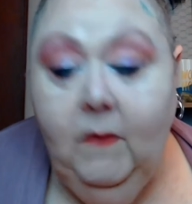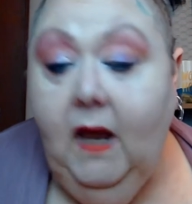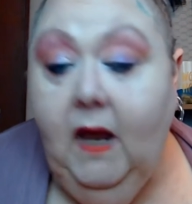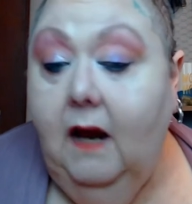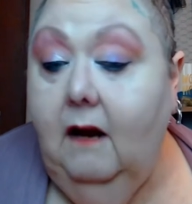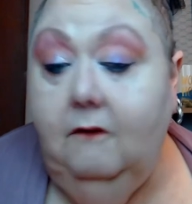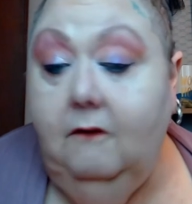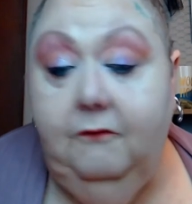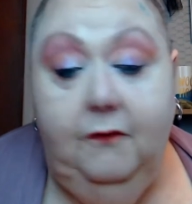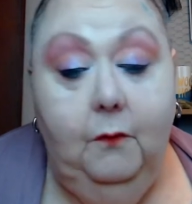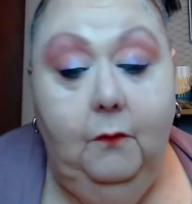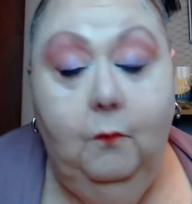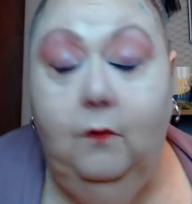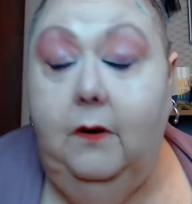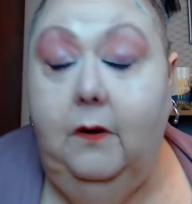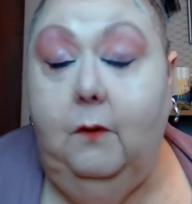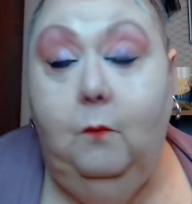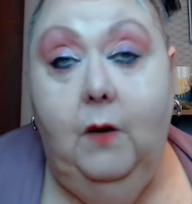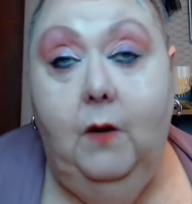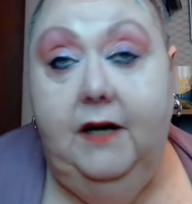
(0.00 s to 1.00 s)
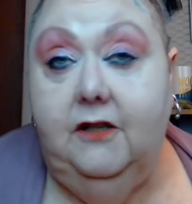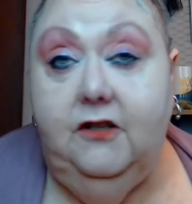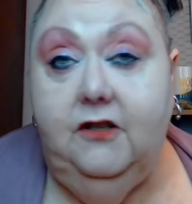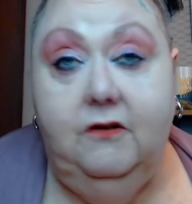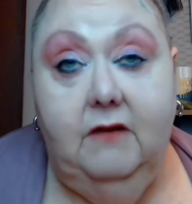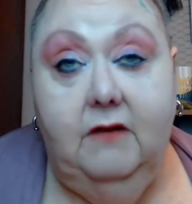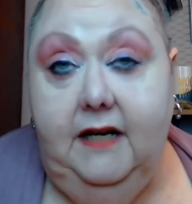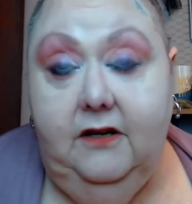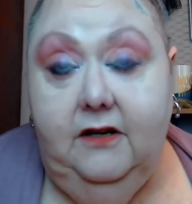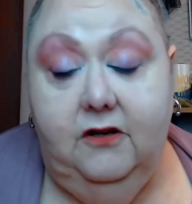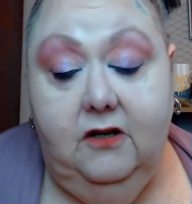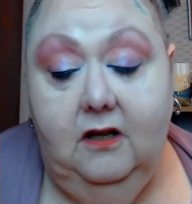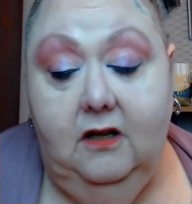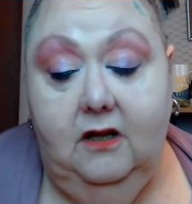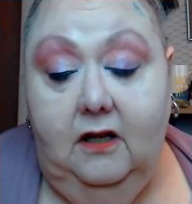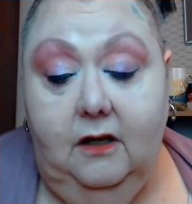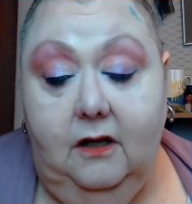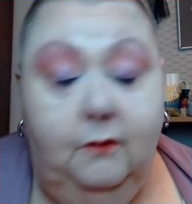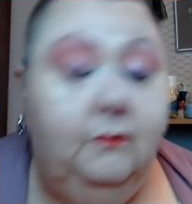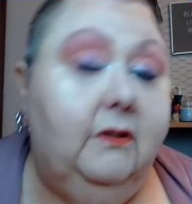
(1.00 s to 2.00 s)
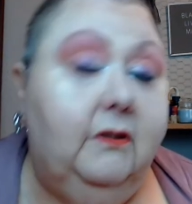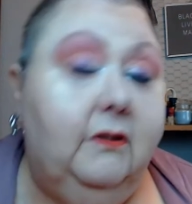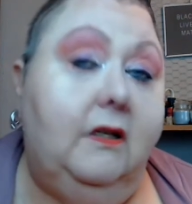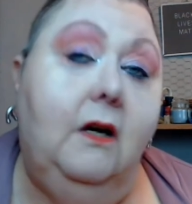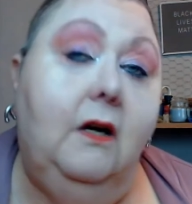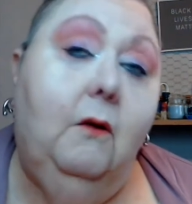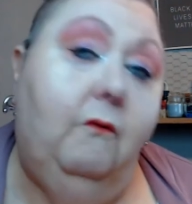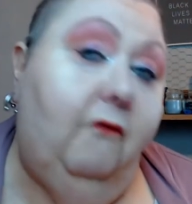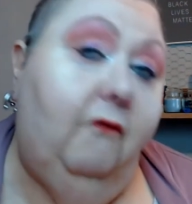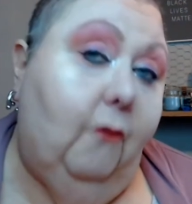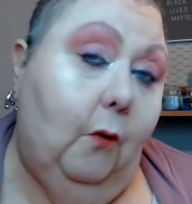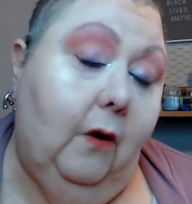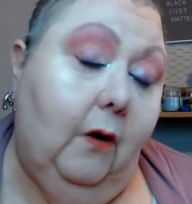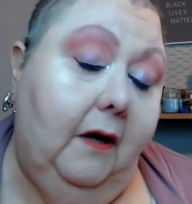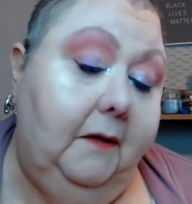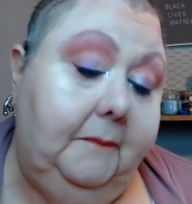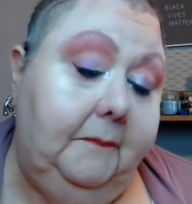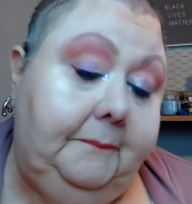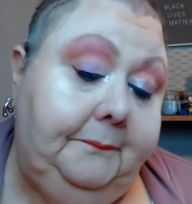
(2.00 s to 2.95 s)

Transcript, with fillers: If you want to wear strange clothes, go for it.